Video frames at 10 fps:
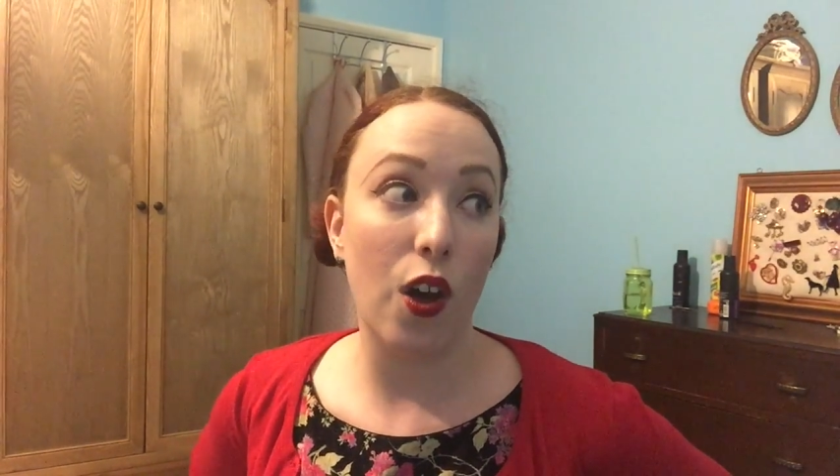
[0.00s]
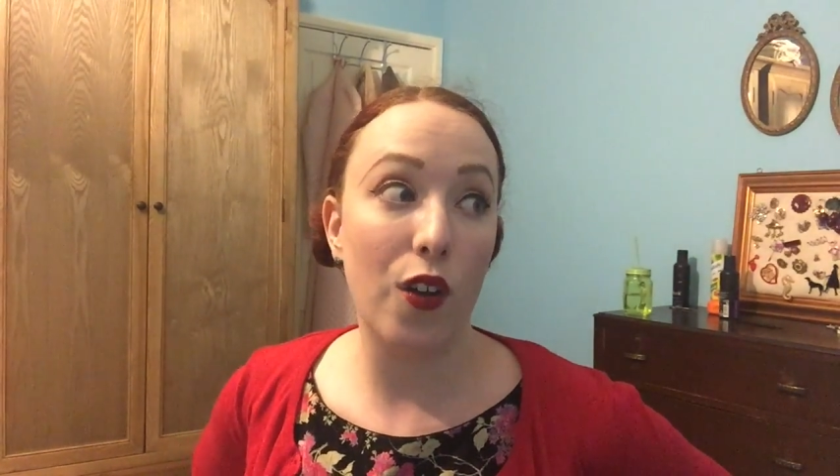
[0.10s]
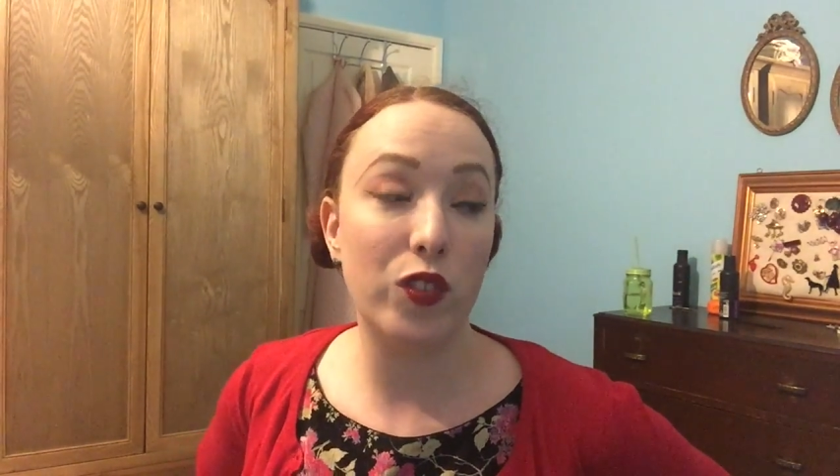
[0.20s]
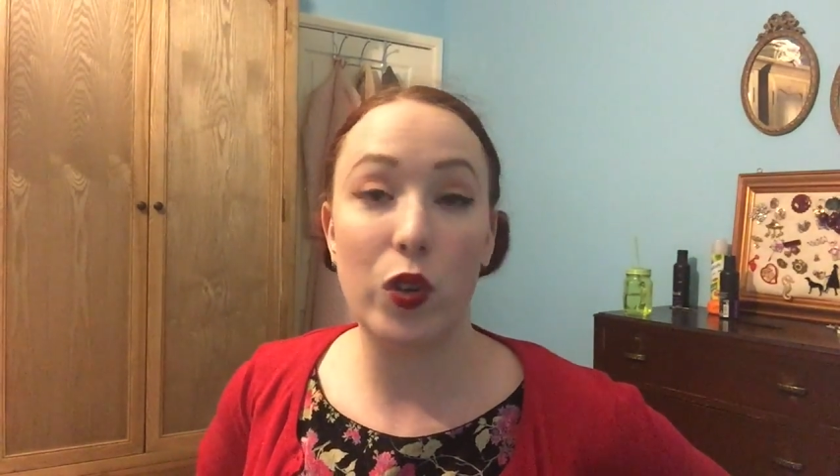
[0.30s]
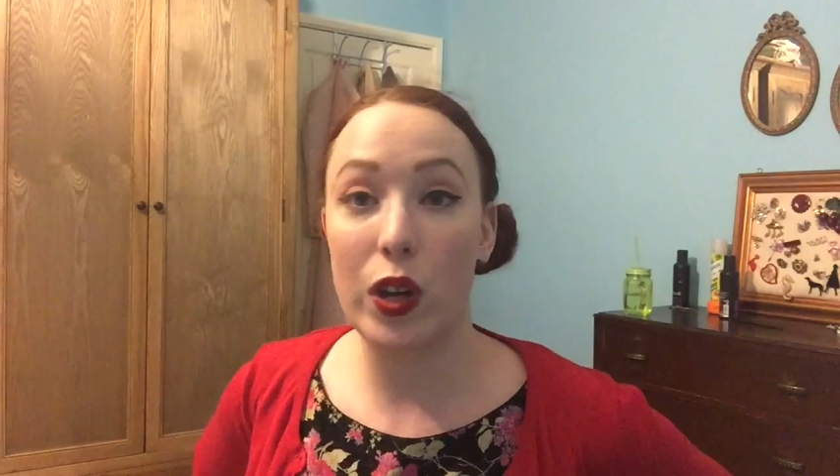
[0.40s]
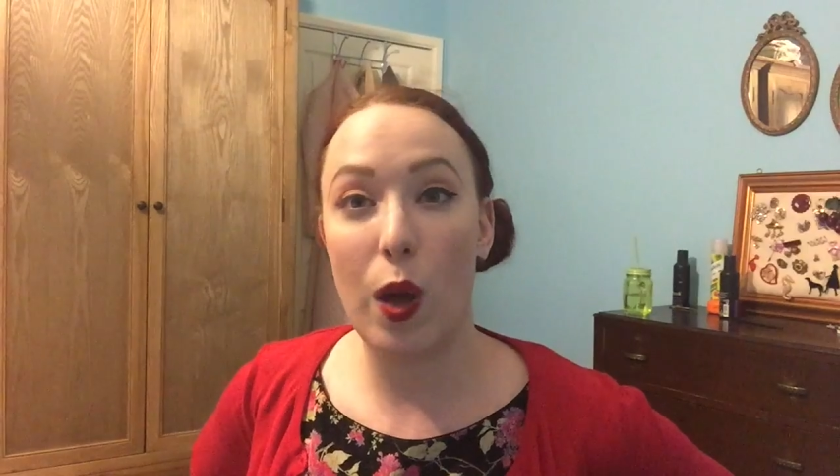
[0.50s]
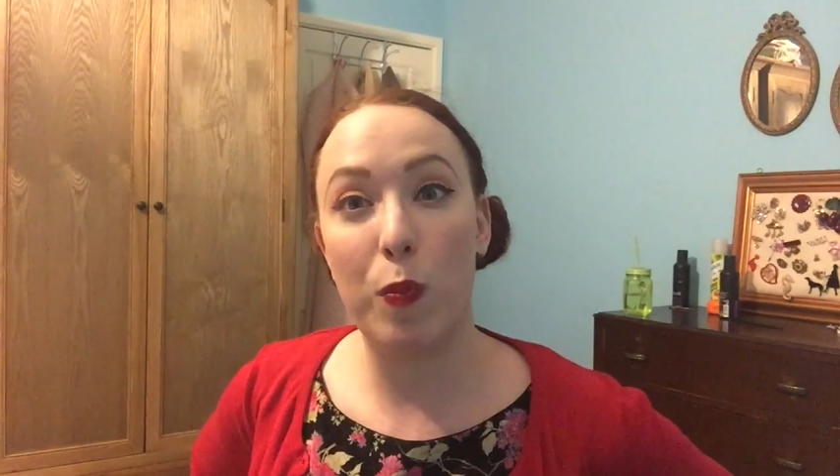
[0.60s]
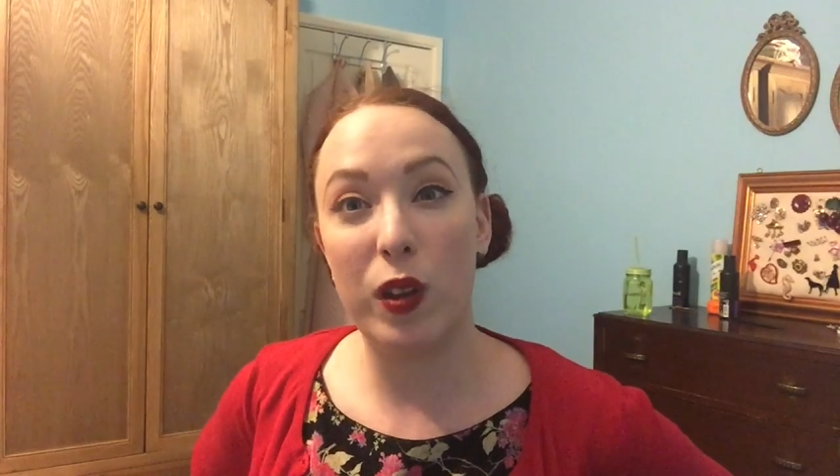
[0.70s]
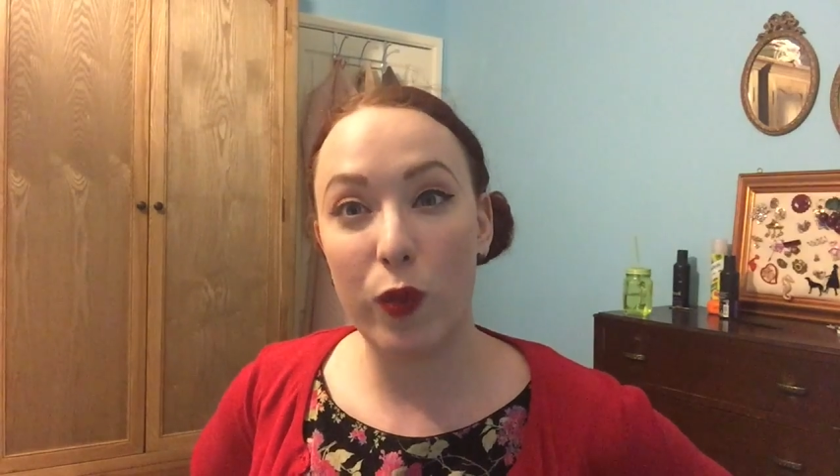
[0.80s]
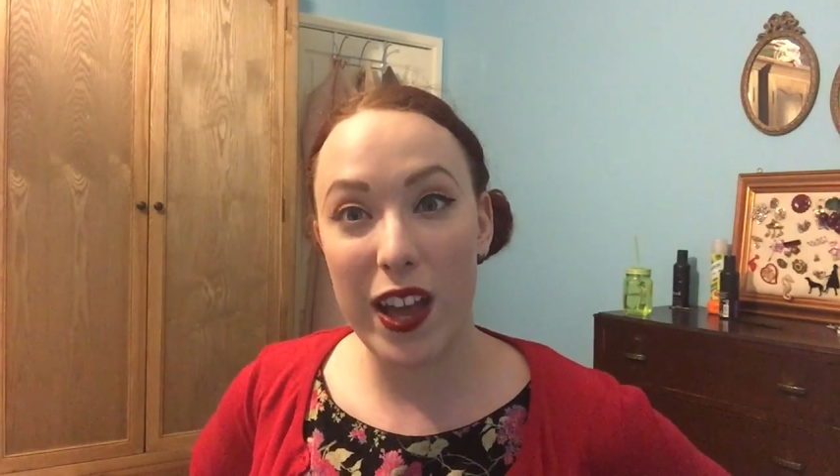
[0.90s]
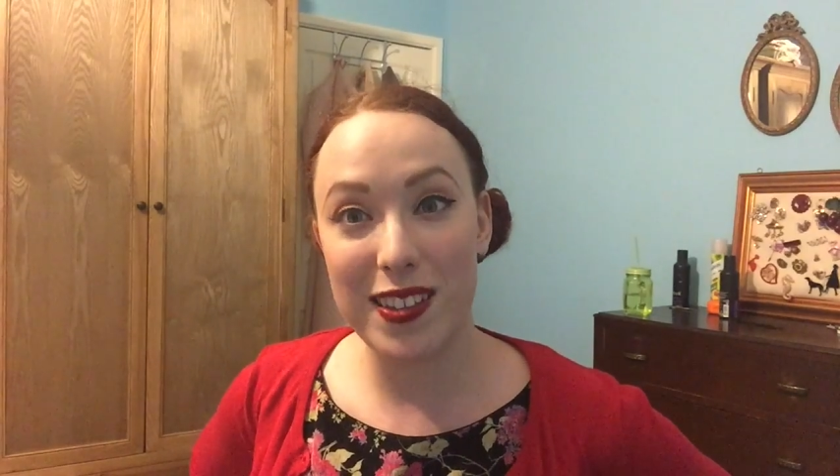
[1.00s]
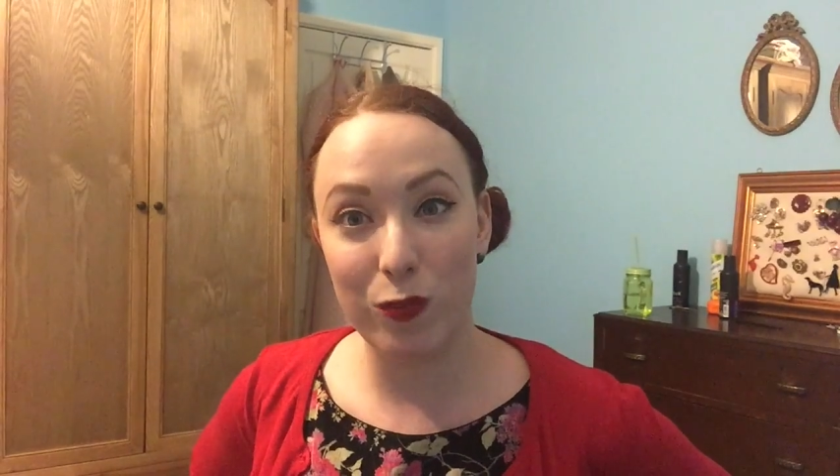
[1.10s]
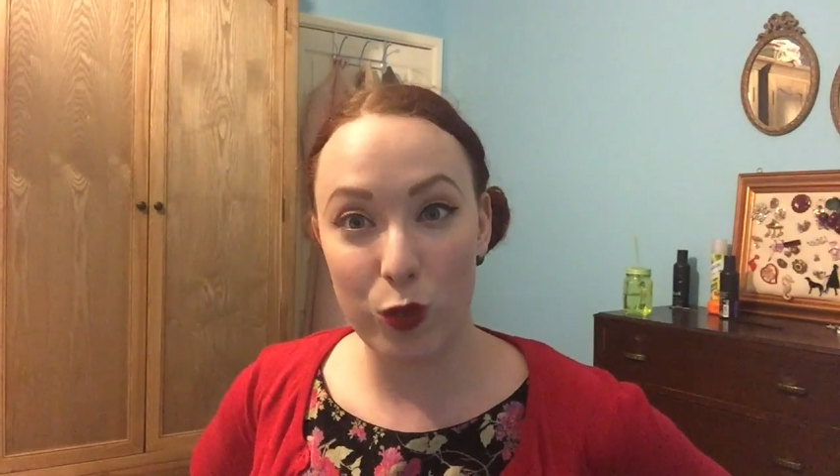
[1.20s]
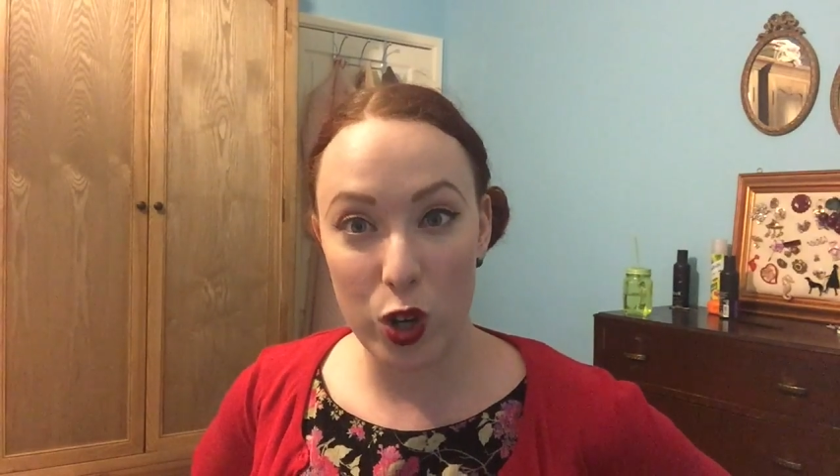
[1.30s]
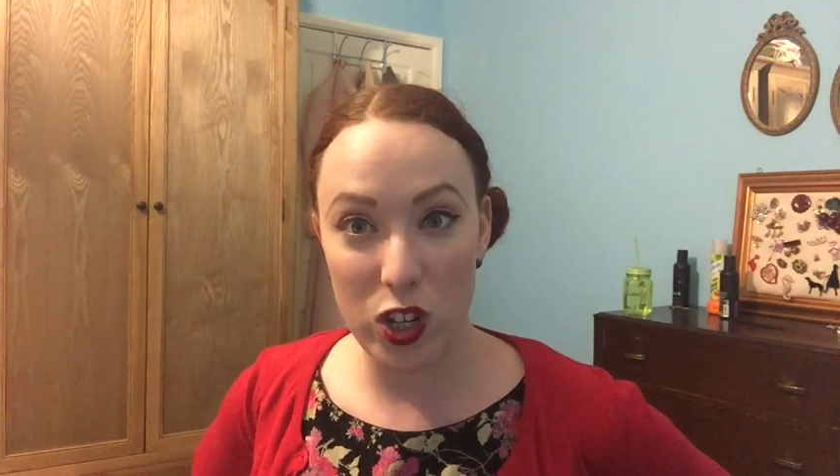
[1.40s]
after a couple of wears
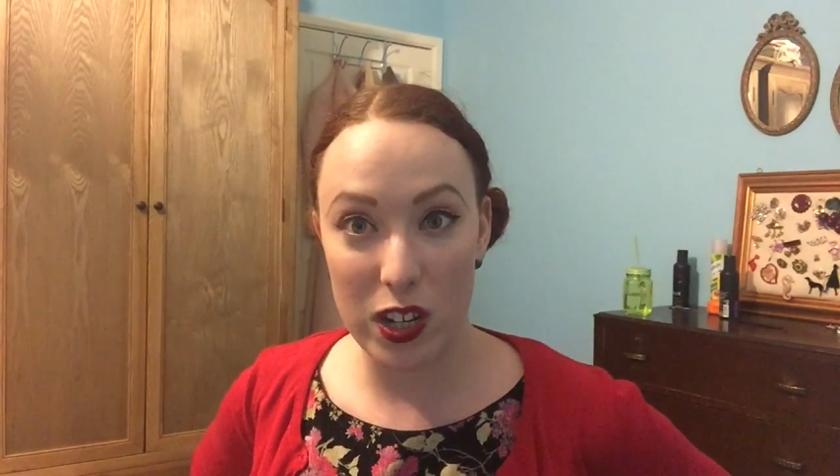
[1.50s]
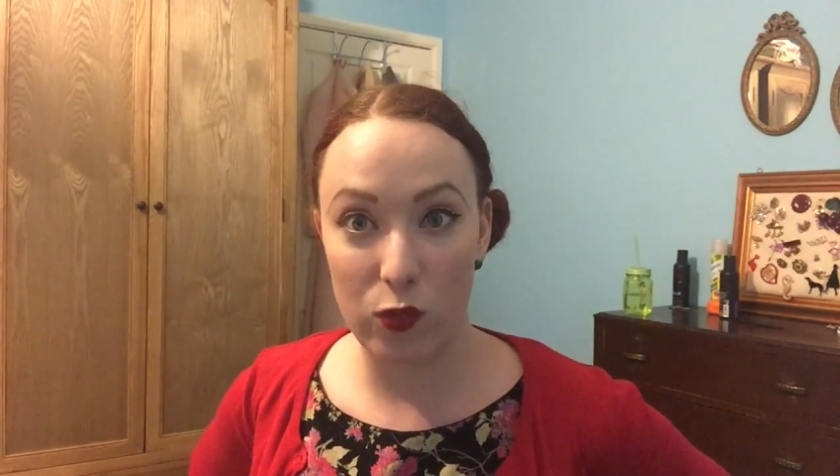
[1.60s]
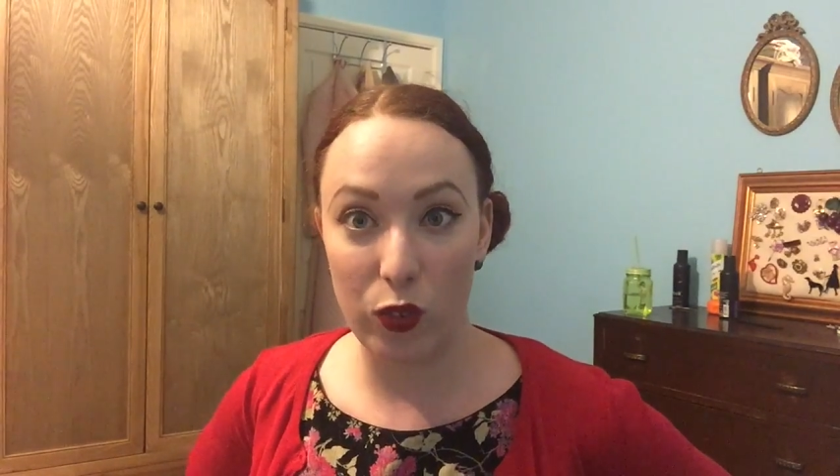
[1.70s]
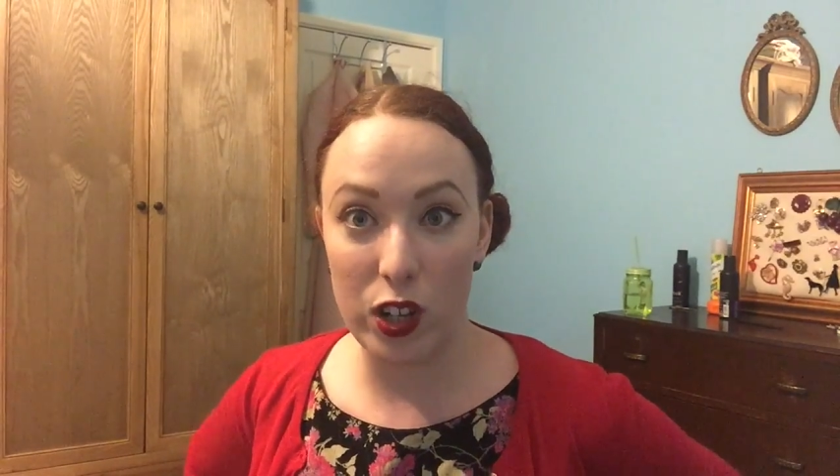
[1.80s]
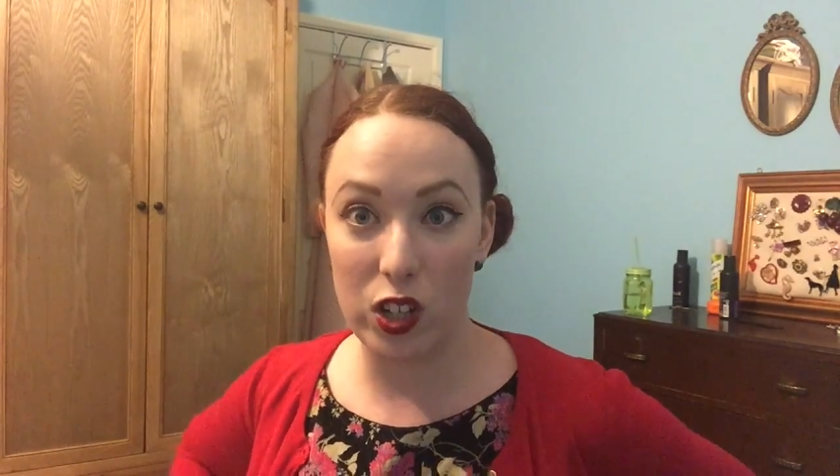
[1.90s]
and washes for it